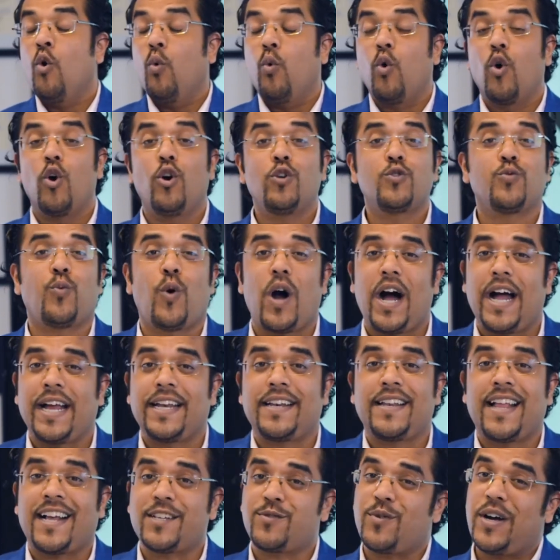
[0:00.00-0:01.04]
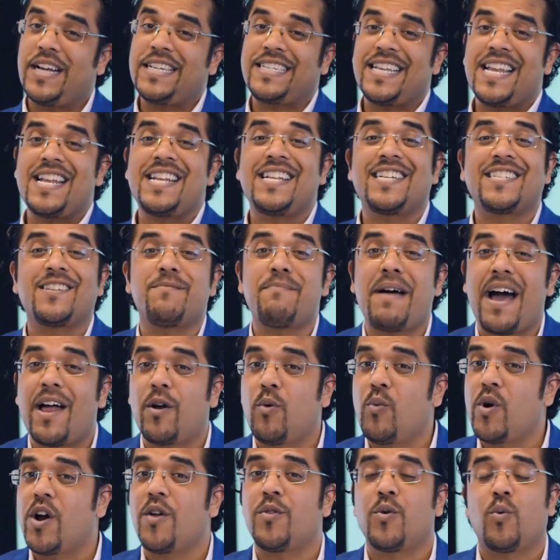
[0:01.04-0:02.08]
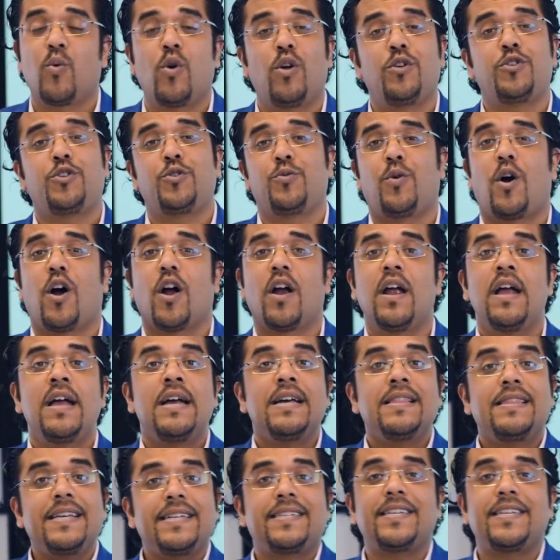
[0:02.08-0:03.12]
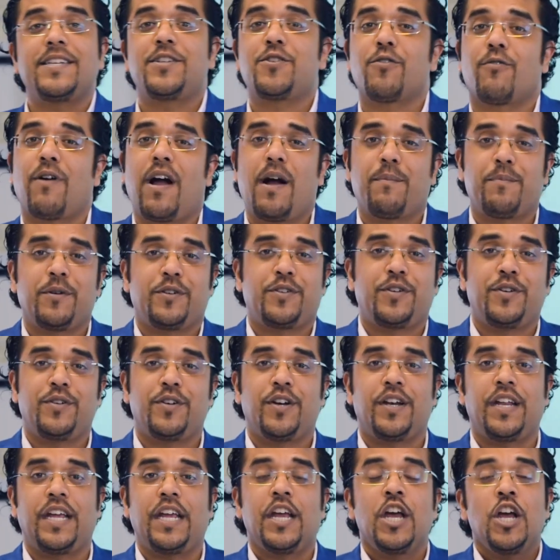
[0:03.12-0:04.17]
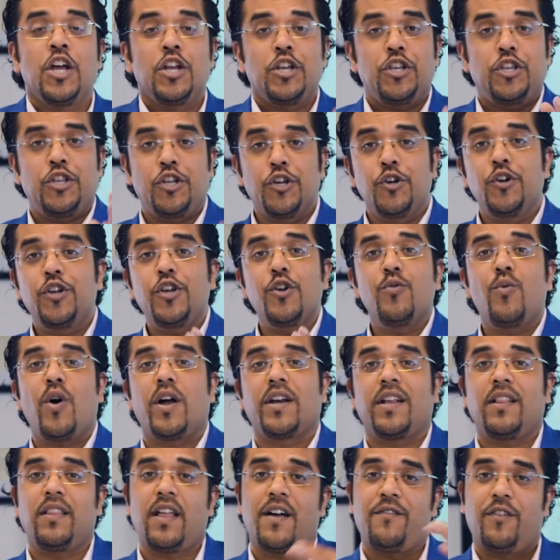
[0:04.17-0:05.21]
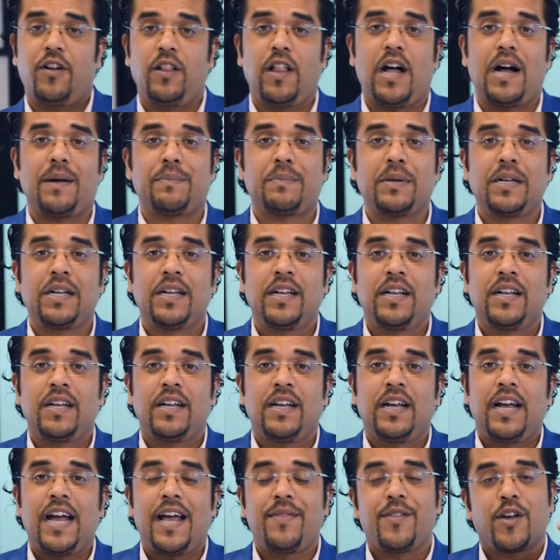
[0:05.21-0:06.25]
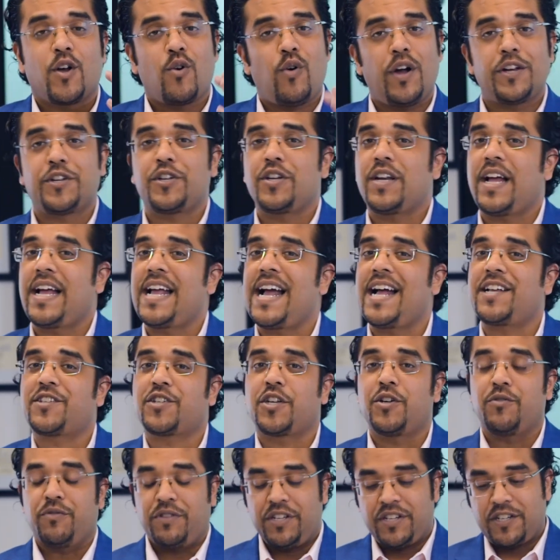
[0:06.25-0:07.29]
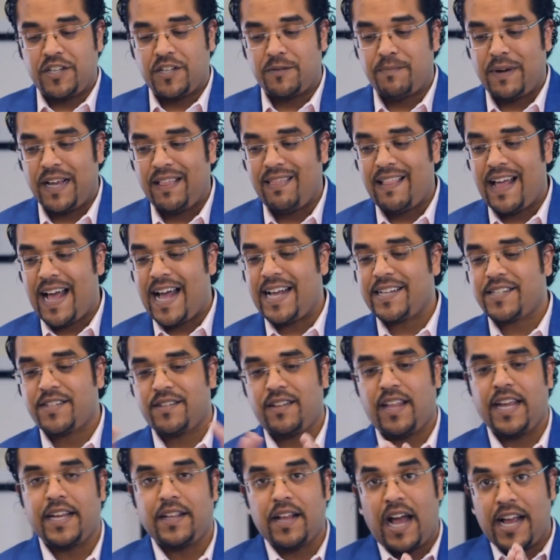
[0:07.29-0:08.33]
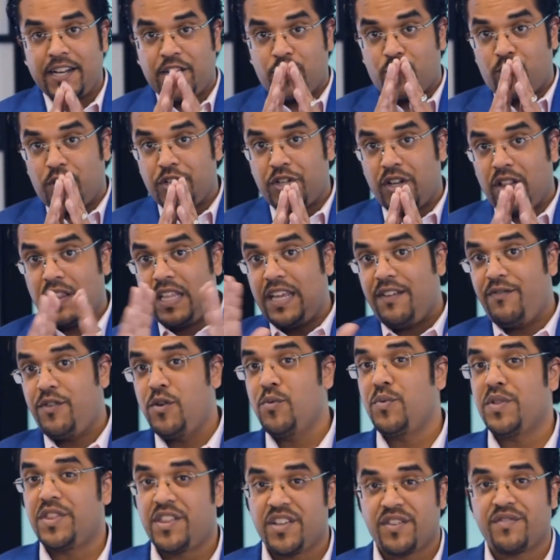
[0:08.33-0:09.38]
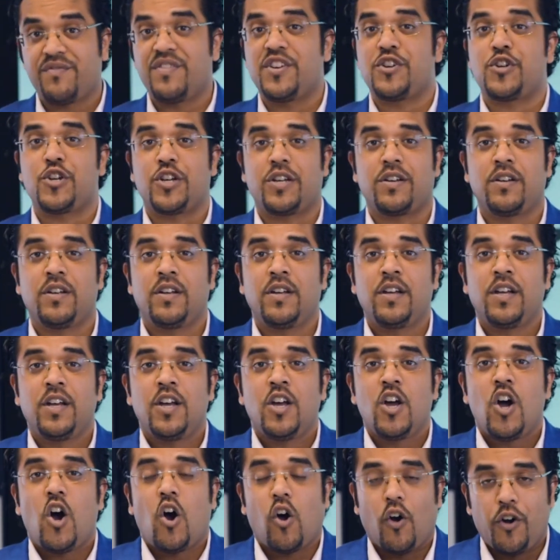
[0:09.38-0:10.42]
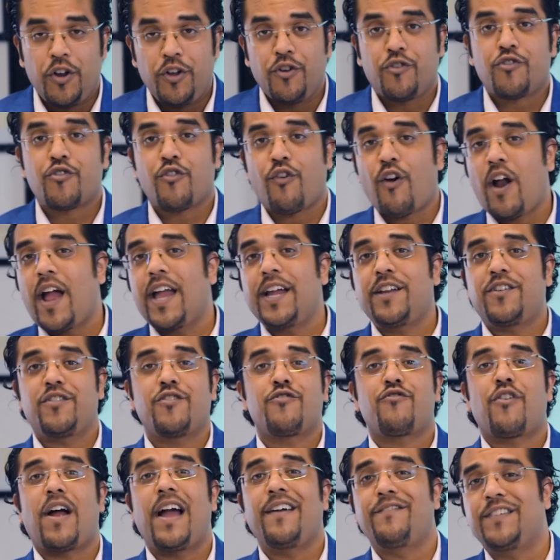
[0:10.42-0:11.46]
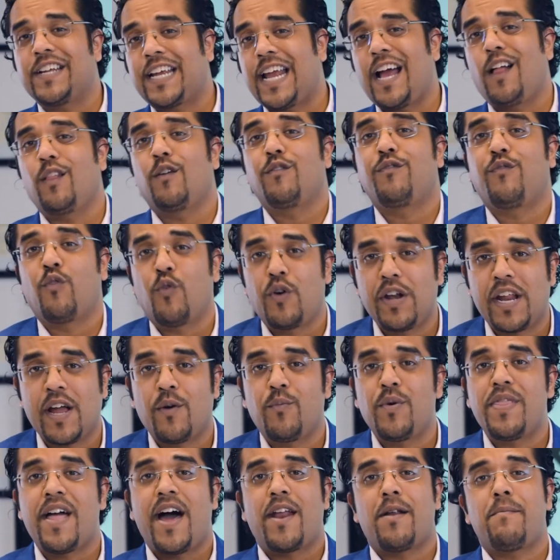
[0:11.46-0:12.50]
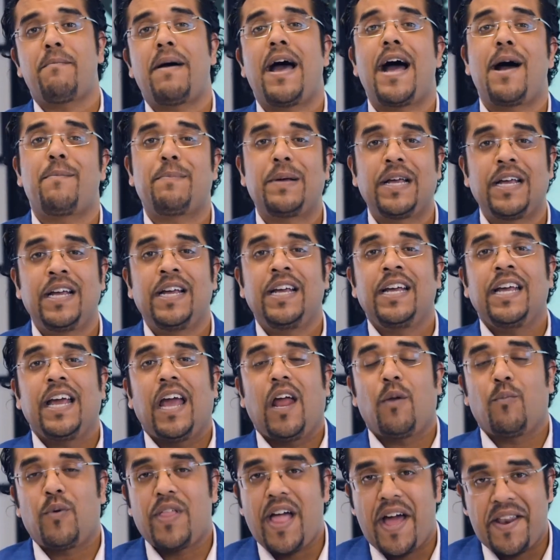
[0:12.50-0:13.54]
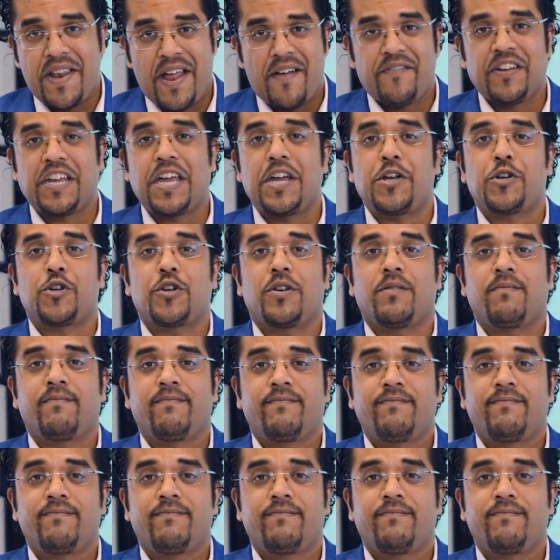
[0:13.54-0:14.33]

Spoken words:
worldwide. That's why I said it doesn't matter where in the world you are. This is your opportunity. Do you want to level up? And the question I ask you, this is my last, I just want to leave you with this vision. Are you trying to drive to California without a map and without navigation?